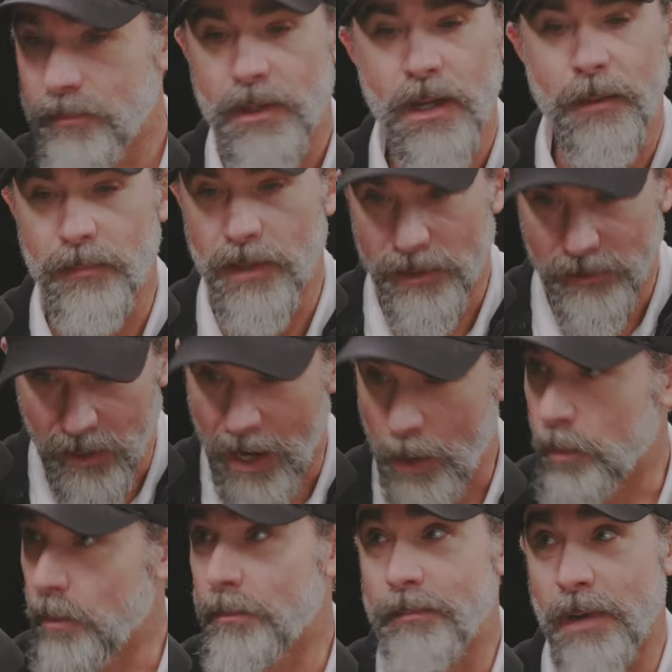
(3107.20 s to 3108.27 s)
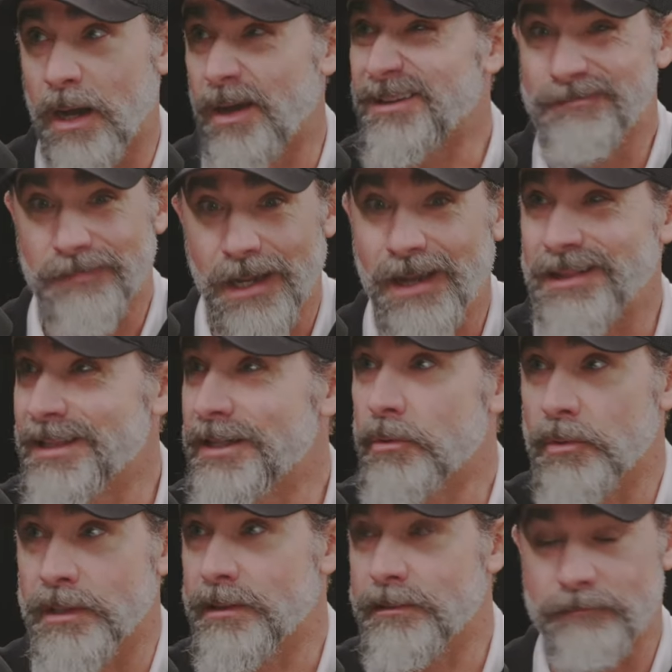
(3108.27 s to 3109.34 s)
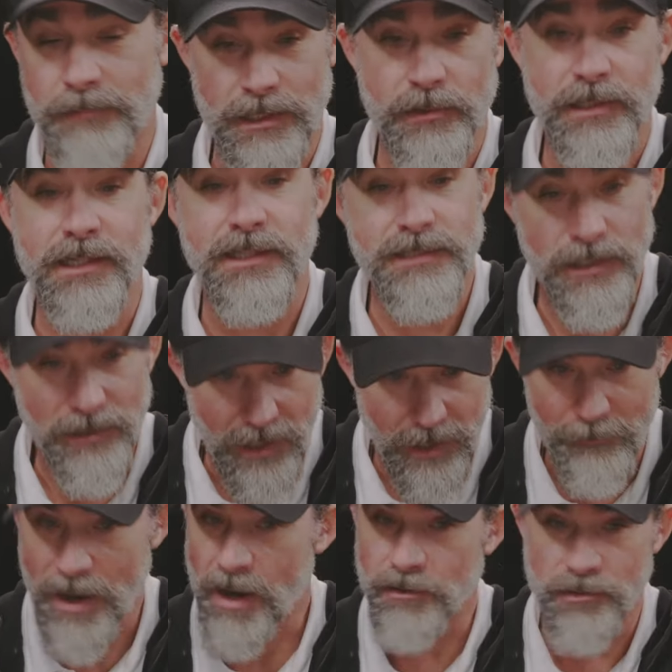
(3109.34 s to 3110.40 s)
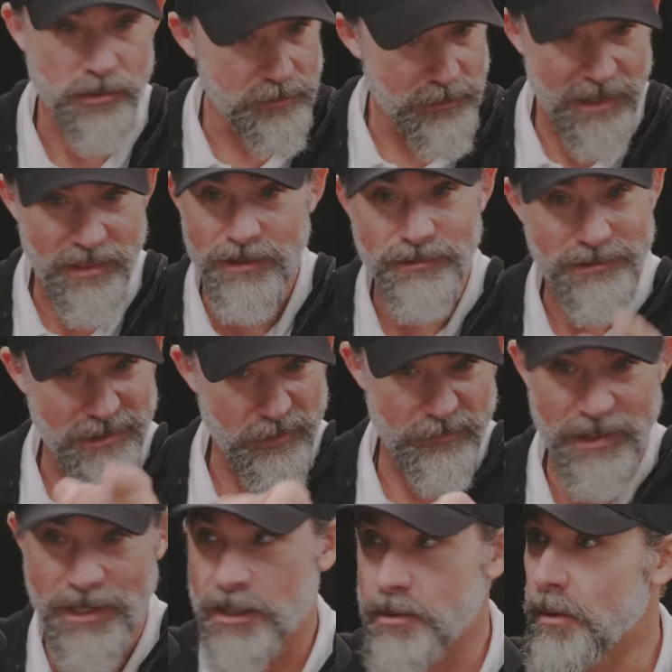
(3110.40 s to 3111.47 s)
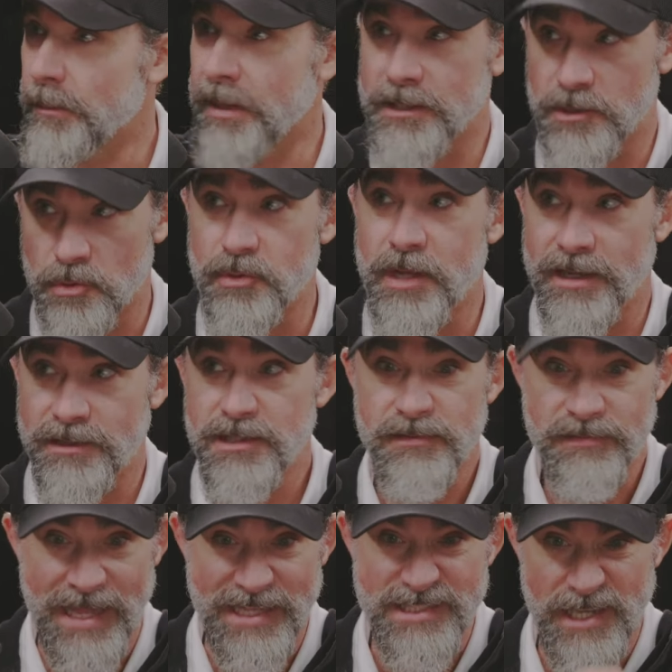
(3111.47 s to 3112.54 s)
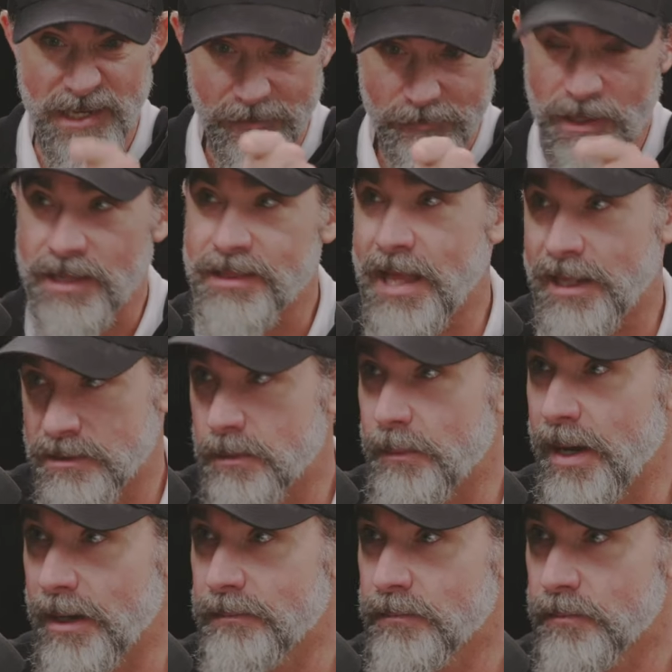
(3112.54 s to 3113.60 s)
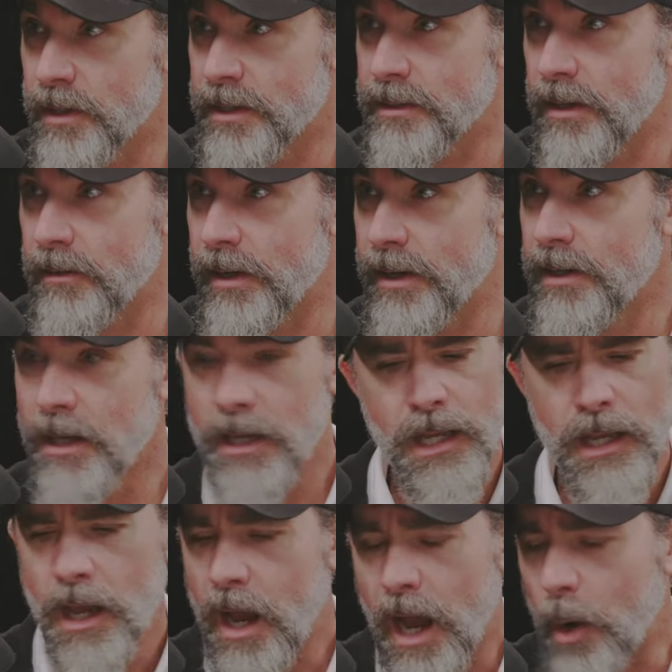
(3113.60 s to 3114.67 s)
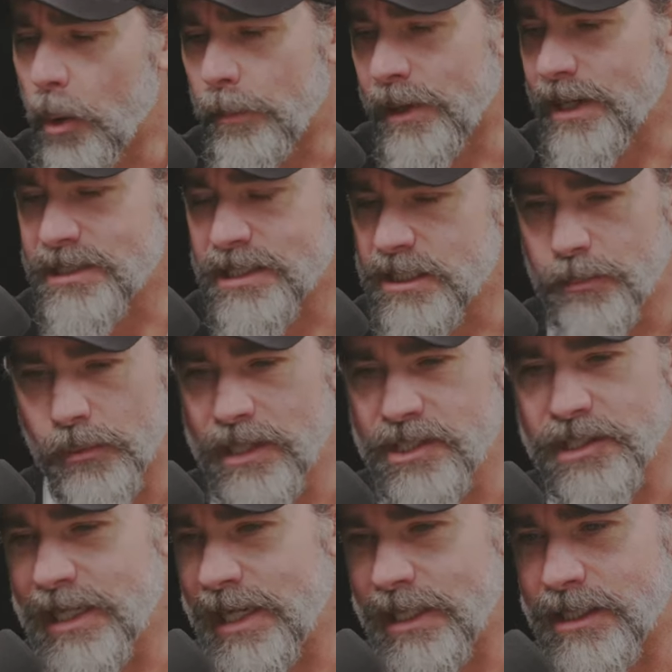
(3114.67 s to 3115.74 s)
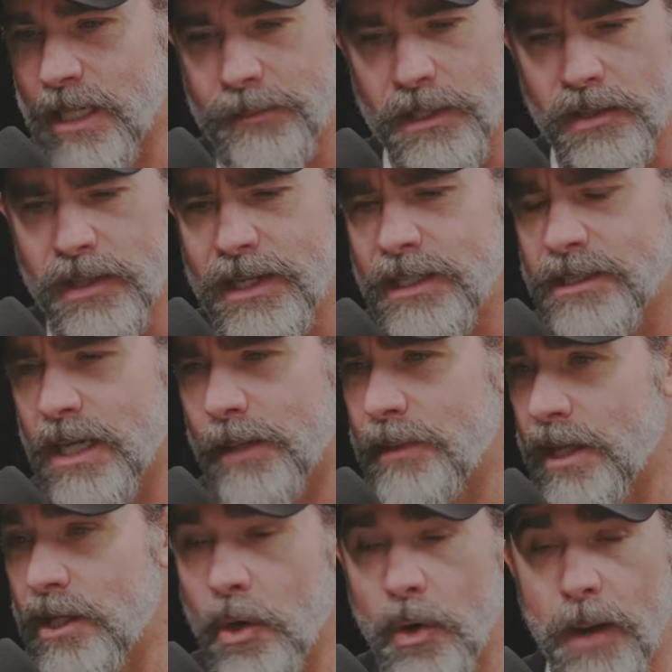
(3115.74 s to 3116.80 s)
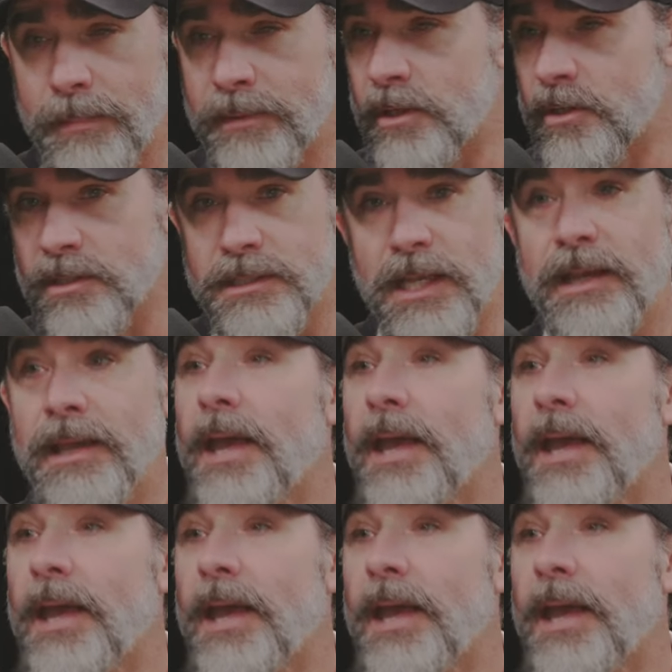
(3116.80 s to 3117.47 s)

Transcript: I'm like, I will, I, I literally, like when he does that, I bow to him. I just tell him, thank you. I'm like, dude, that's, that's it. Like, that's the man right there, mm-hmm. right? I will praise inspirationally anytime they do, anytime they go up and they're just like,